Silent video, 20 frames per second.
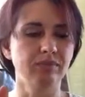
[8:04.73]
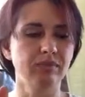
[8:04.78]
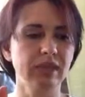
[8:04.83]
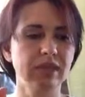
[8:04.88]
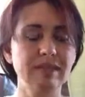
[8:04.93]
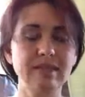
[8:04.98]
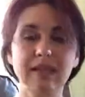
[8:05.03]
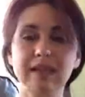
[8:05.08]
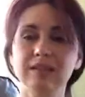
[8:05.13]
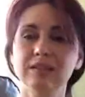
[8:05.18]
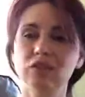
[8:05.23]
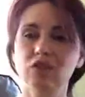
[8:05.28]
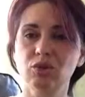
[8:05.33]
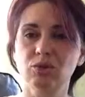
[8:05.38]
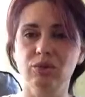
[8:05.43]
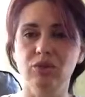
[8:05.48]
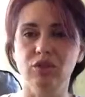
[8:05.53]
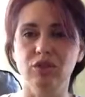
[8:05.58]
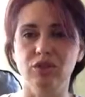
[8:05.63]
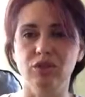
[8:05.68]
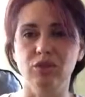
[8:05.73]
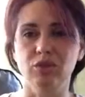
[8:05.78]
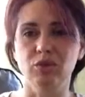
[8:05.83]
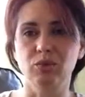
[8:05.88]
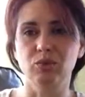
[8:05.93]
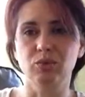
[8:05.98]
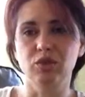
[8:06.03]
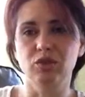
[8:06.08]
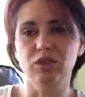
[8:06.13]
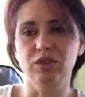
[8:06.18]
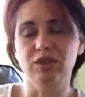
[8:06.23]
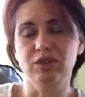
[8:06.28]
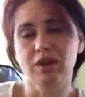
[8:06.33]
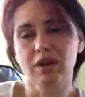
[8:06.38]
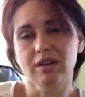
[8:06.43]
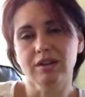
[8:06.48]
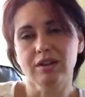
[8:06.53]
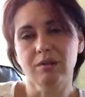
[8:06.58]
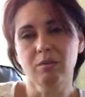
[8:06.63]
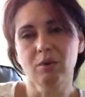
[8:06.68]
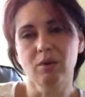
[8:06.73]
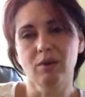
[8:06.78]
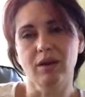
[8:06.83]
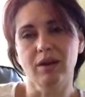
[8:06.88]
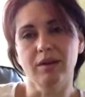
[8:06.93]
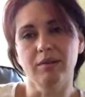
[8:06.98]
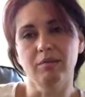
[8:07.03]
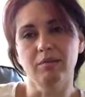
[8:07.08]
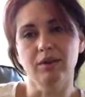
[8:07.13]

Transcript: Satan's Christians, which is oxymoron,